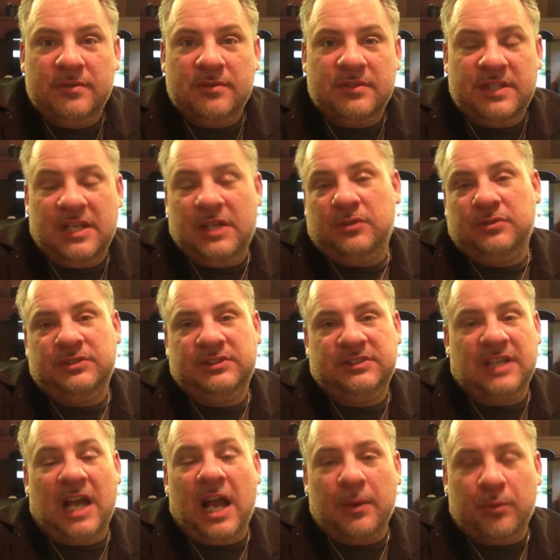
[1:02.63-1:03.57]
Sales
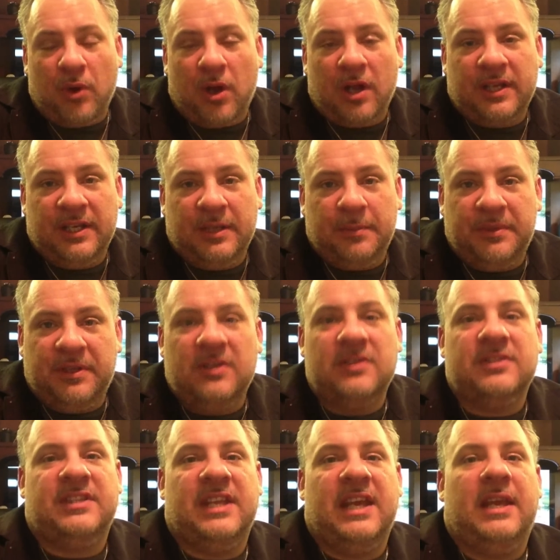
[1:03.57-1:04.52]
skyrocketed
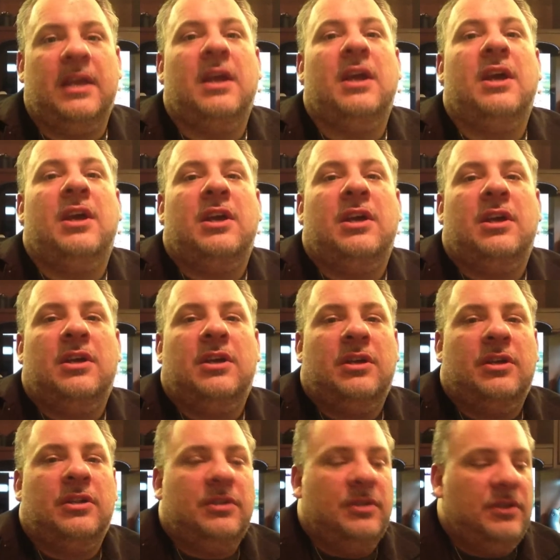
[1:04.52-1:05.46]
because they
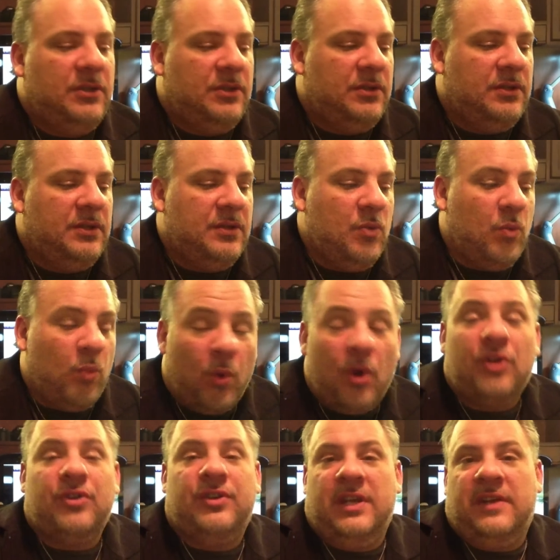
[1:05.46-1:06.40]

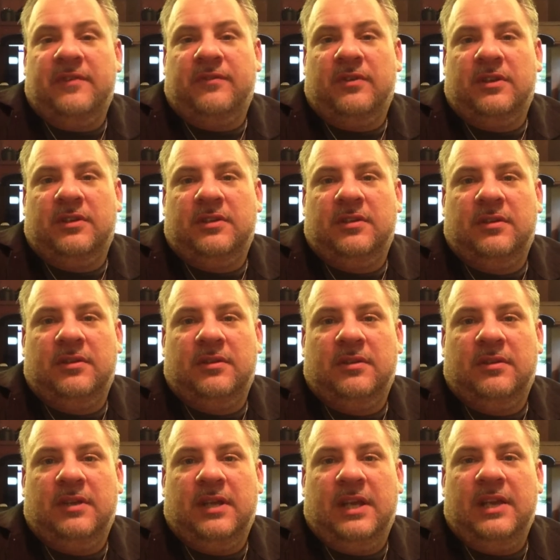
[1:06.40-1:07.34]
were different.
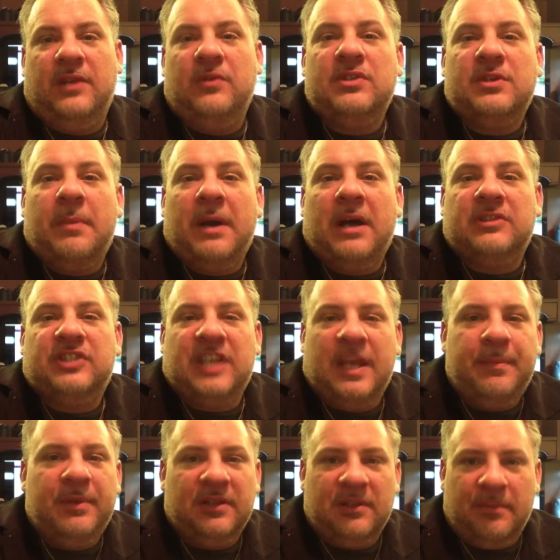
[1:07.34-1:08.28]
And it was about
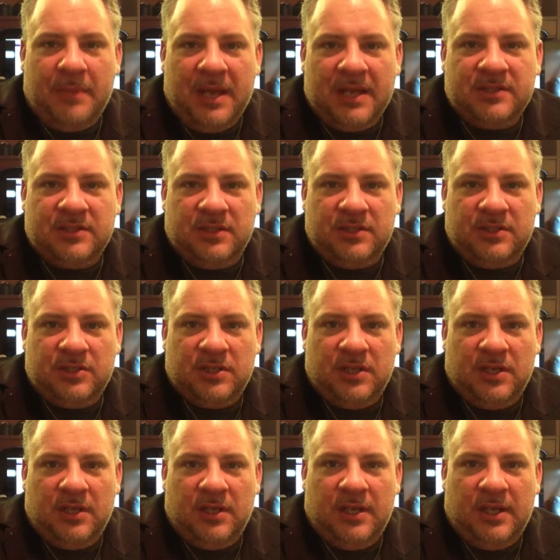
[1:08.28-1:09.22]
shaping the message,
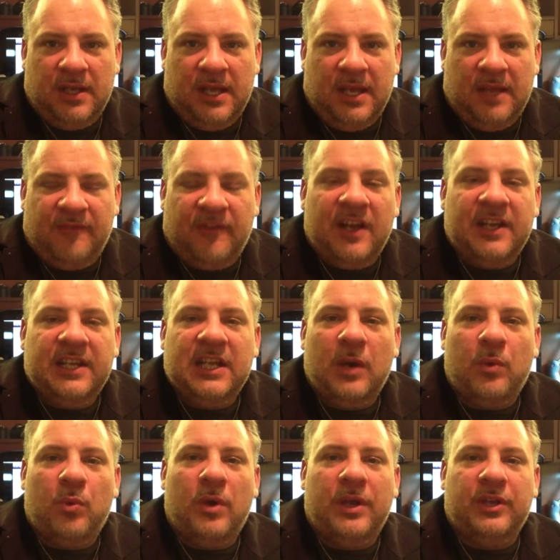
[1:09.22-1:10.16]
finding
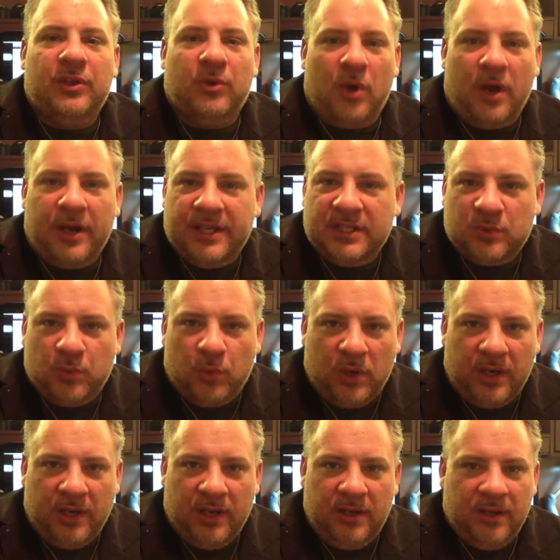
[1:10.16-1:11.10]
out what your audience
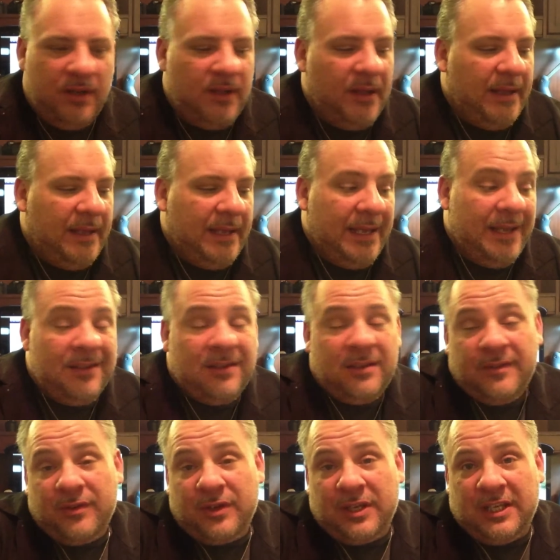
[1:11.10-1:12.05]
wanted and
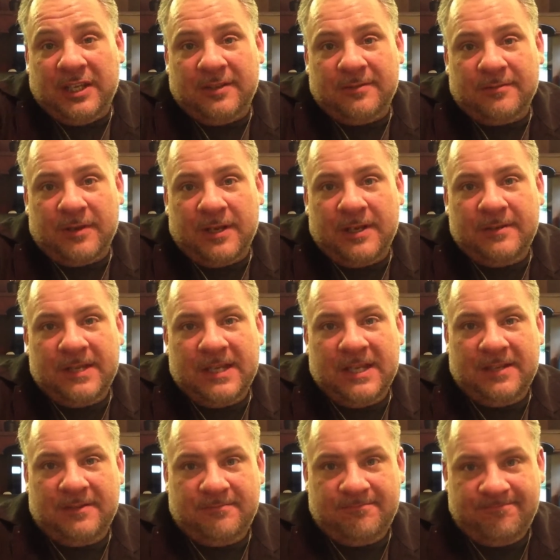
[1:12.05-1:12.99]
delivering it, right?
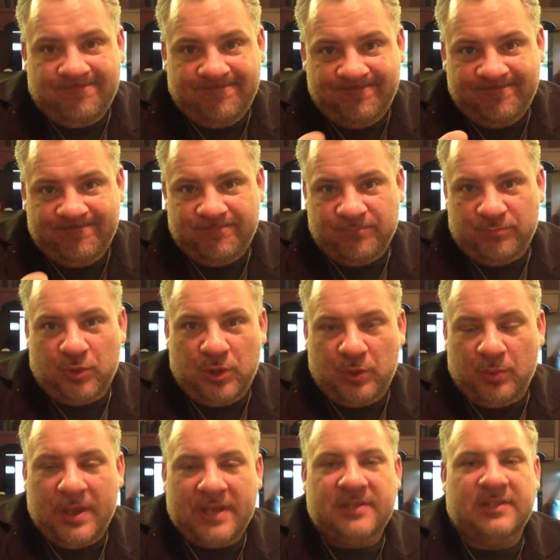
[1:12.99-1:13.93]
And really
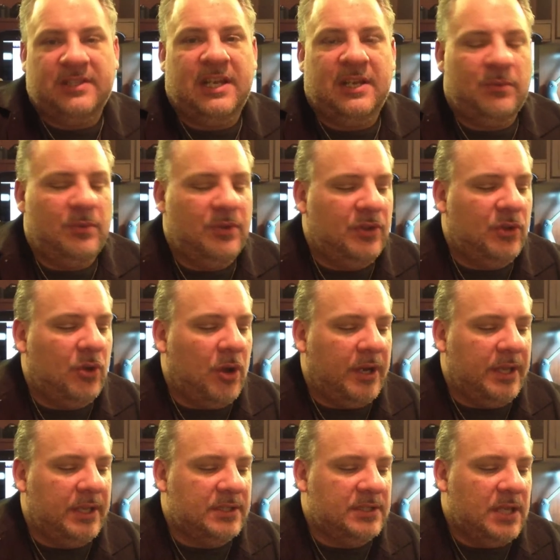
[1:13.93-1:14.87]
resonating with your
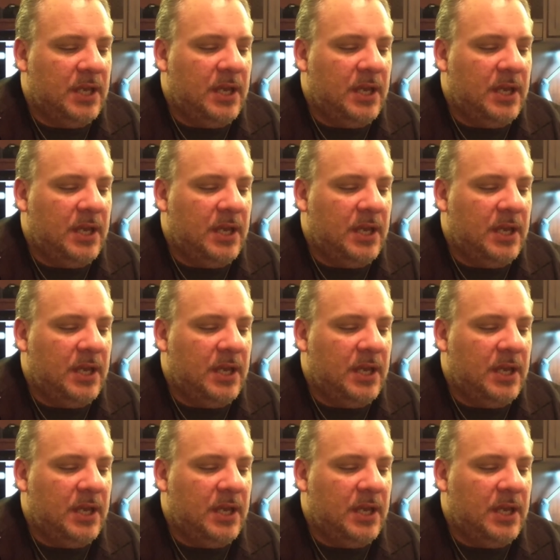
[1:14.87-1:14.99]
audience.